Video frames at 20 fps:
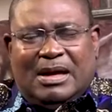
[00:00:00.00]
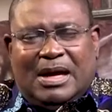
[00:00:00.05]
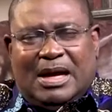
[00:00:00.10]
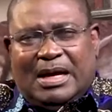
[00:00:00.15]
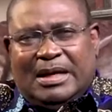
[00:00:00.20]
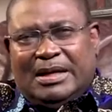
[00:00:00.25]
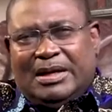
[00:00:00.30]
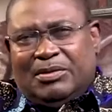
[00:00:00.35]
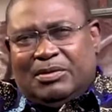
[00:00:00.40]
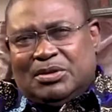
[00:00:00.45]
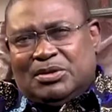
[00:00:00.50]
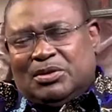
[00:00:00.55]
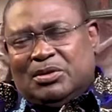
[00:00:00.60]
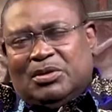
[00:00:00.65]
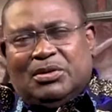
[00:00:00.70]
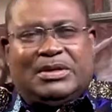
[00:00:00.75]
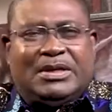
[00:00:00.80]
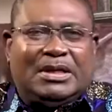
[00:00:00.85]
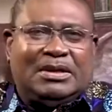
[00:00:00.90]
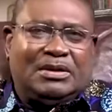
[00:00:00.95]
And he was
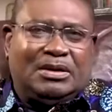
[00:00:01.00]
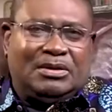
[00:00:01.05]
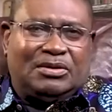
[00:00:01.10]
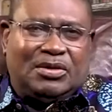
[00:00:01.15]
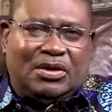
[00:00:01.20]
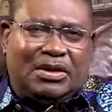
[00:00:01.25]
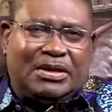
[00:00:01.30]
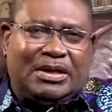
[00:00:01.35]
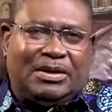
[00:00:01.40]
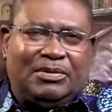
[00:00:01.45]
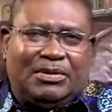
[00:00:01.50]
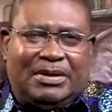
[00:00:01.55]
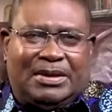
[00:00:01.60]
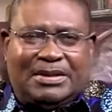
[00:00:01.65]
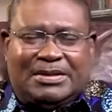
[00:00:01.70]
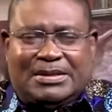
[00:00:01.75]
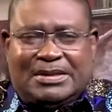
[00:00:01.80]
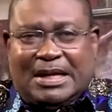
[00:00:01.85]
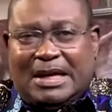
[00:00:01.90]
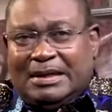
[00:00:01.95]
looking and talking with
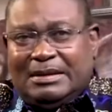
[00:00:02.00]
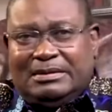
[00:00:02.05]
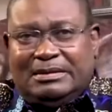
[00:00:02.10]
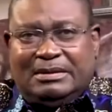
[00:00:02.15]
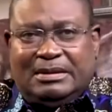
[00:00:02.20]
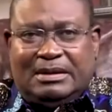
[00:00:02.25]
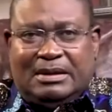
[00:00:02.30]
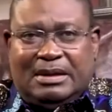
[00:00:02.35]
his son.